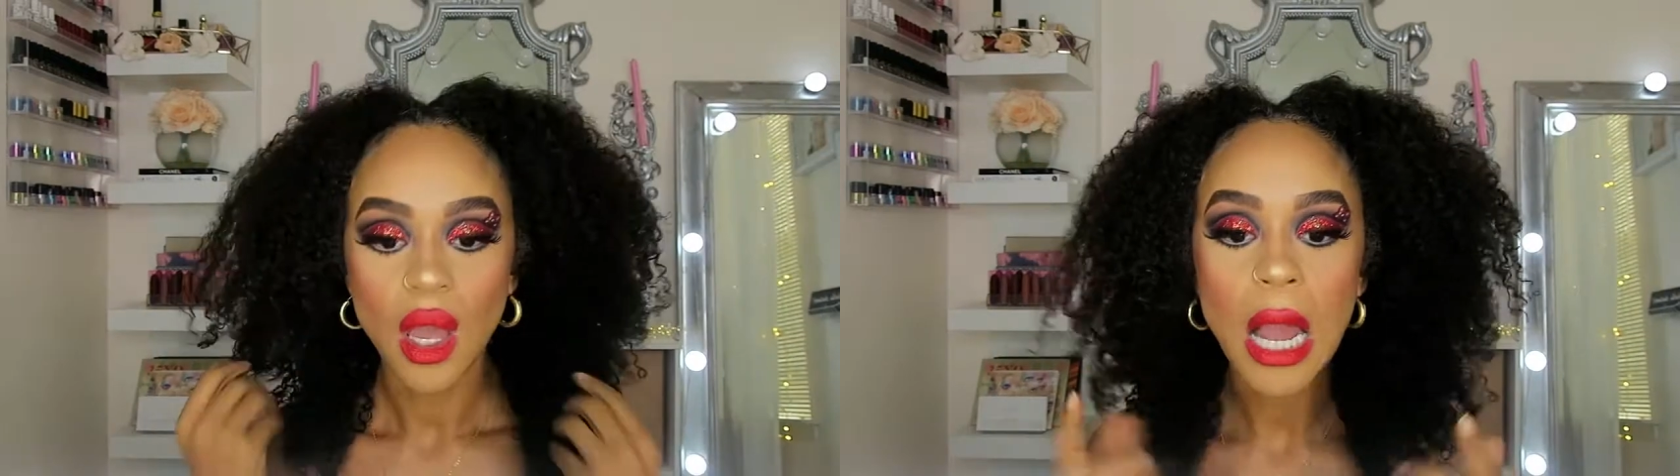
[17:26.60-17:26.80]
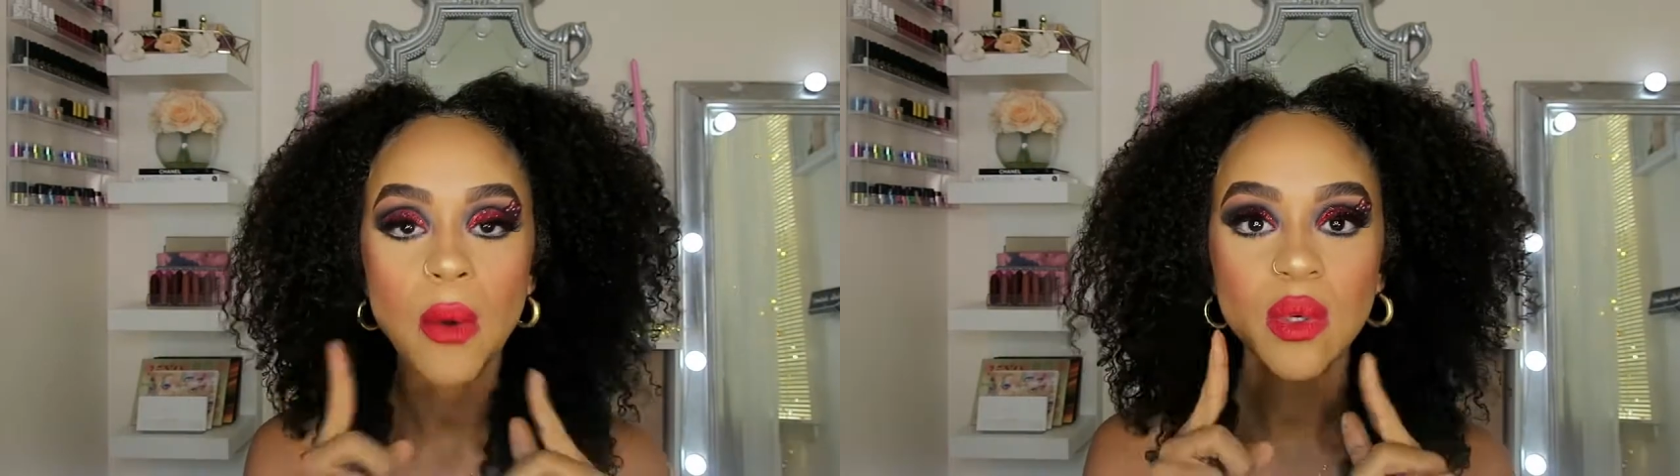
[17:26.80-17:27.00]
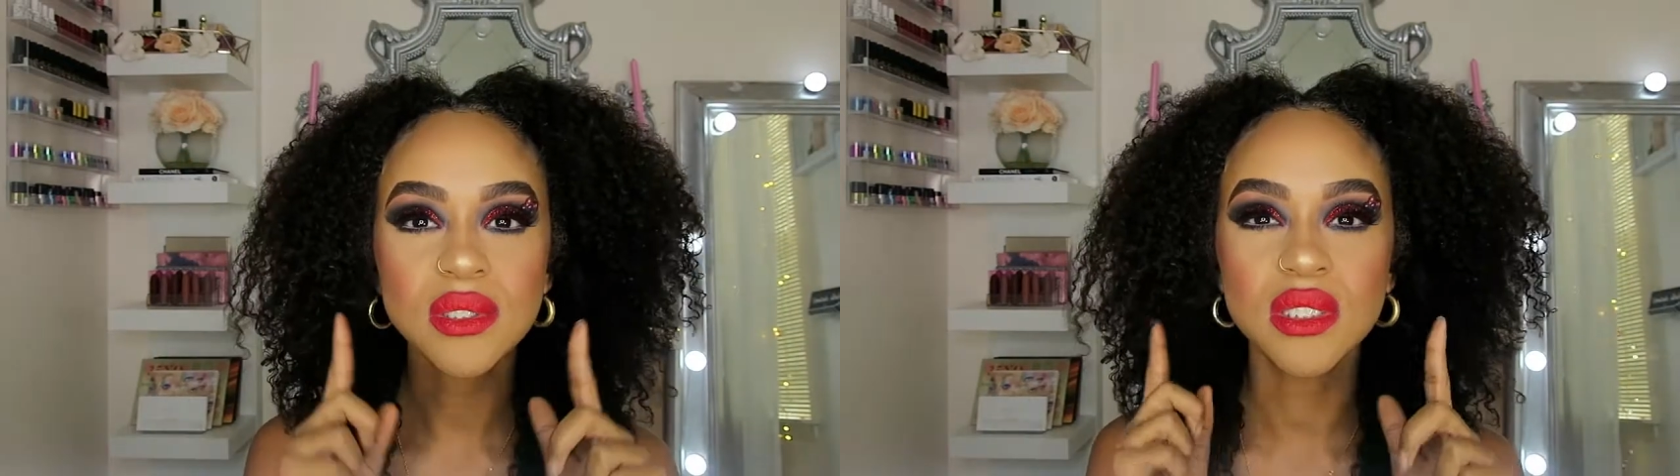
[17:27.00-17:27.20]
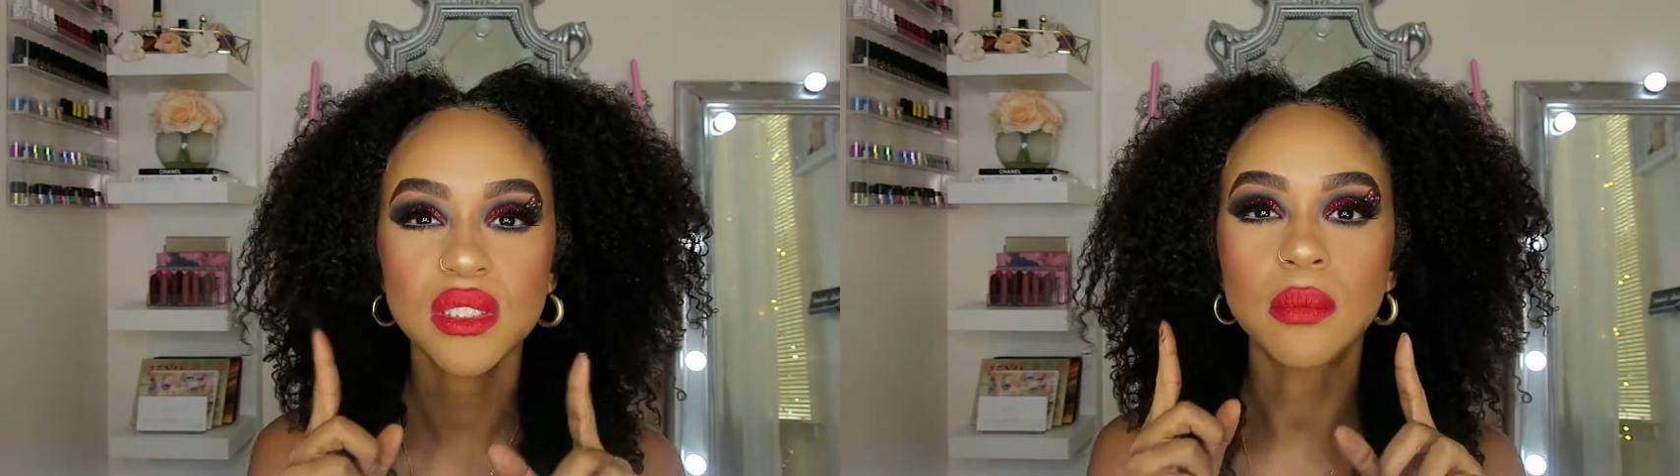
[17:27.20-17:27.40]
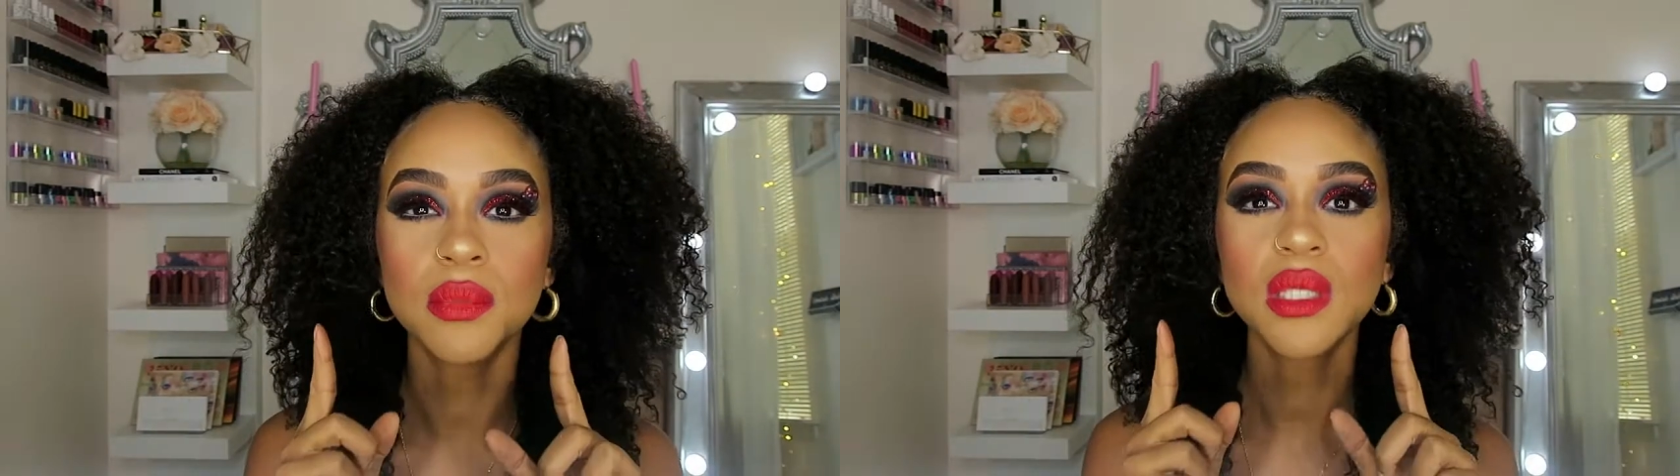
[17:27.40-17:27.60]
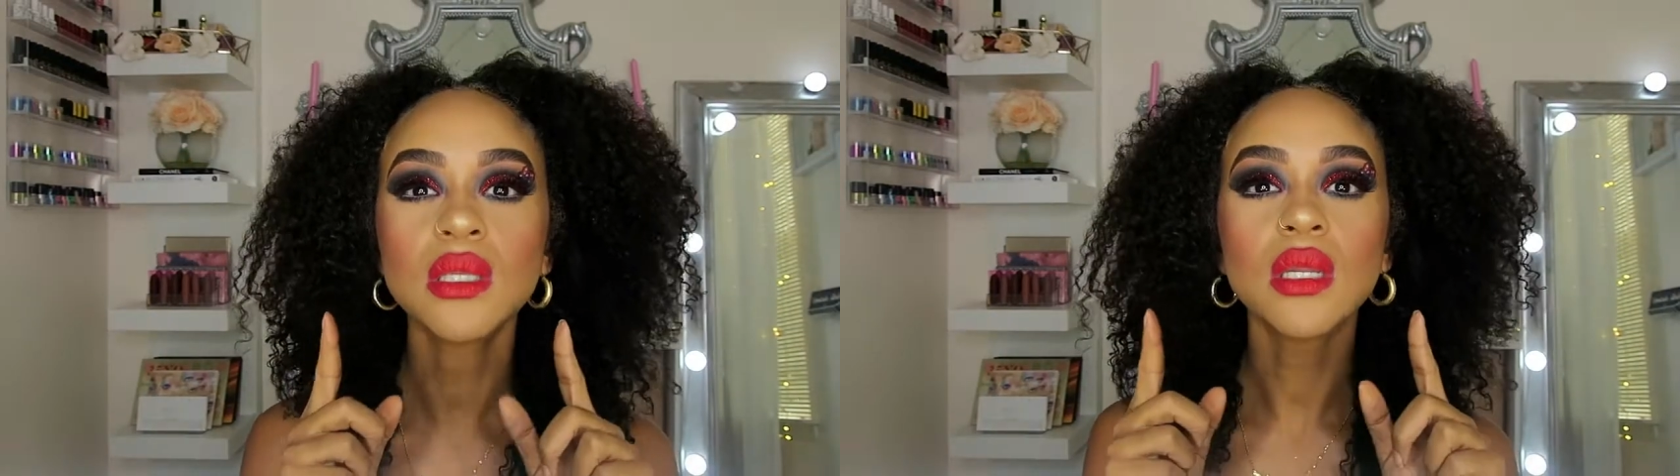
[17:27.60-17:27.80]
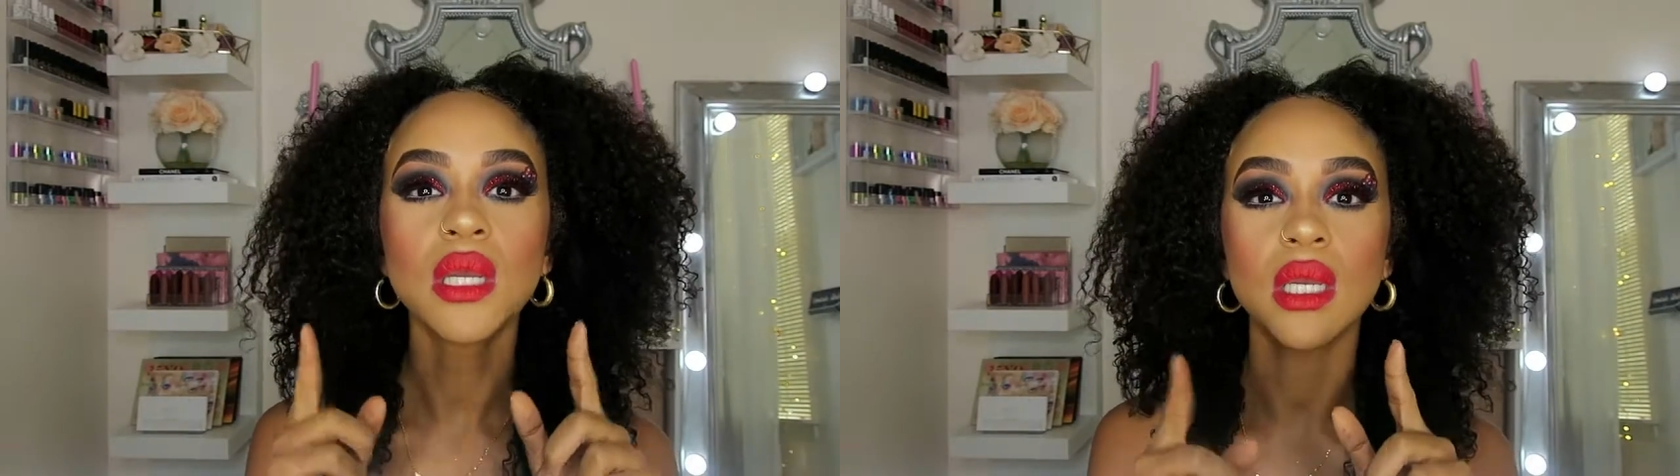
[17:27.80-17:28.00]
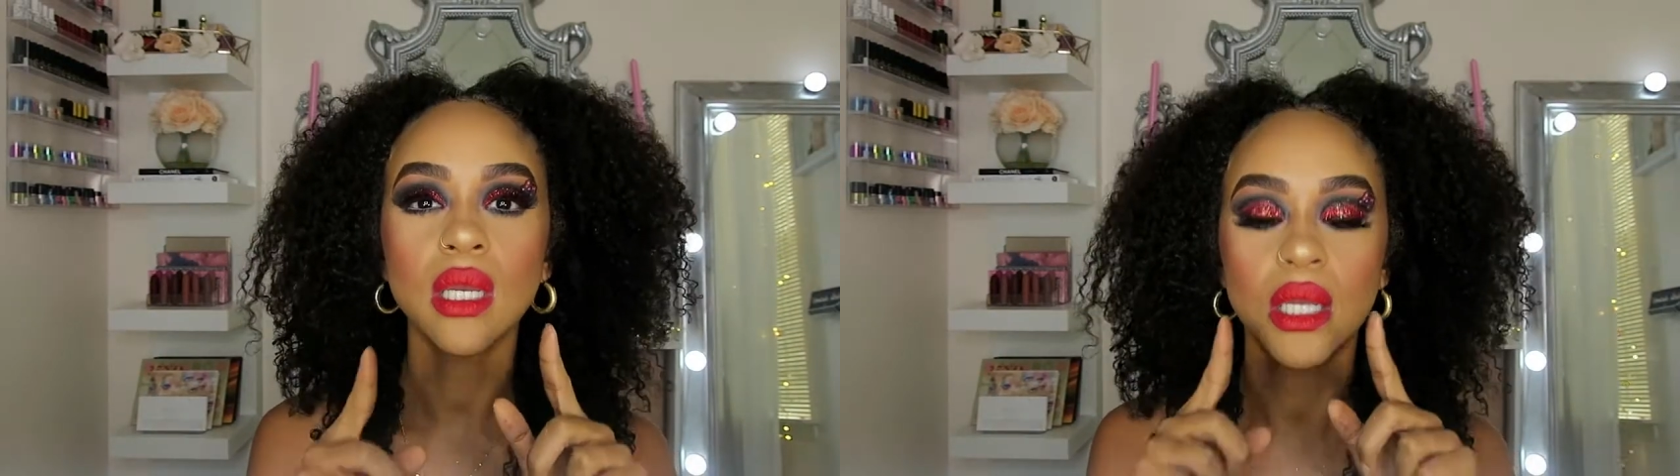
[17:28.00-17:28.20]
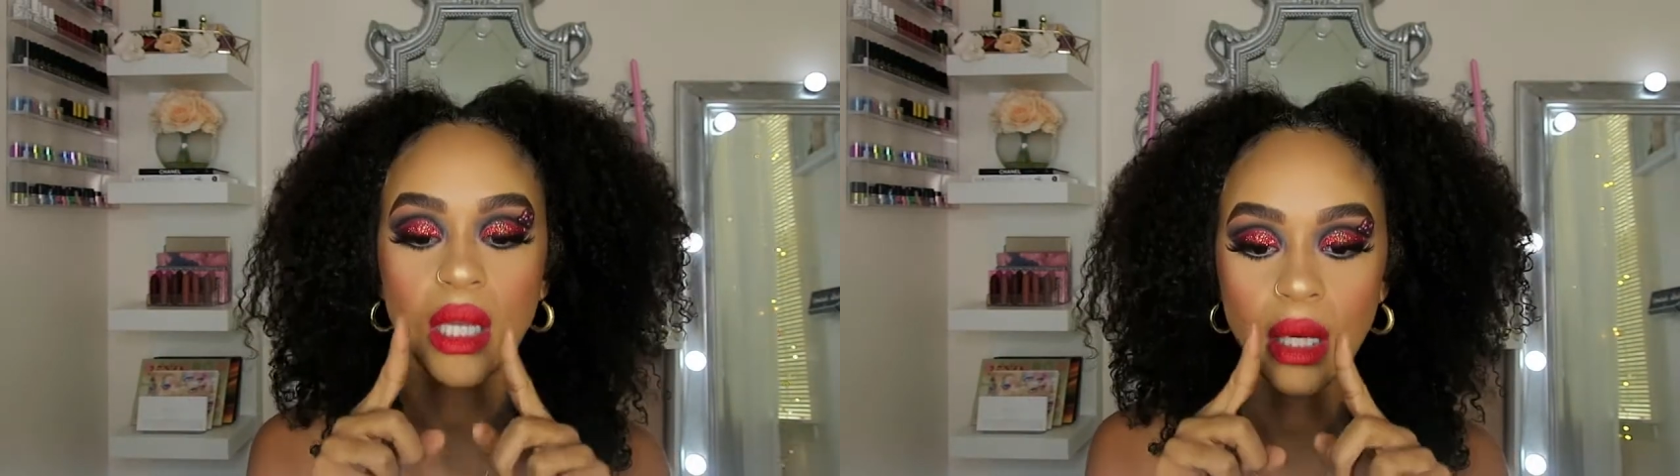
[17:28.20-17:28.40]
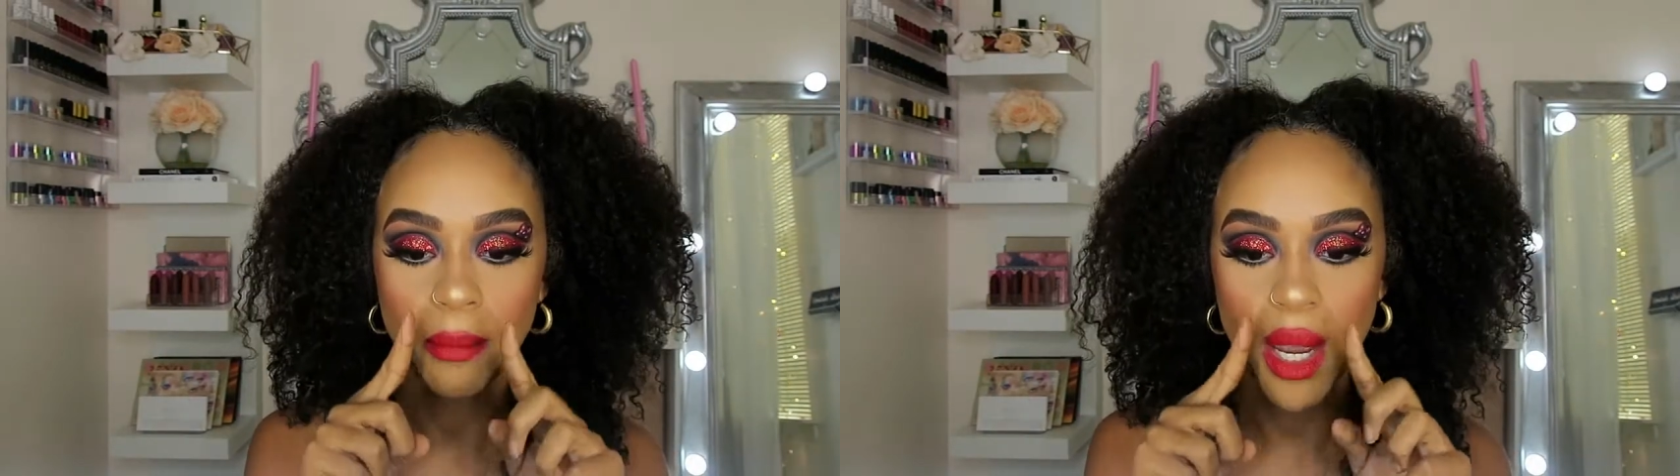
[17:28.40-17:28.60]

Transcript: I want something in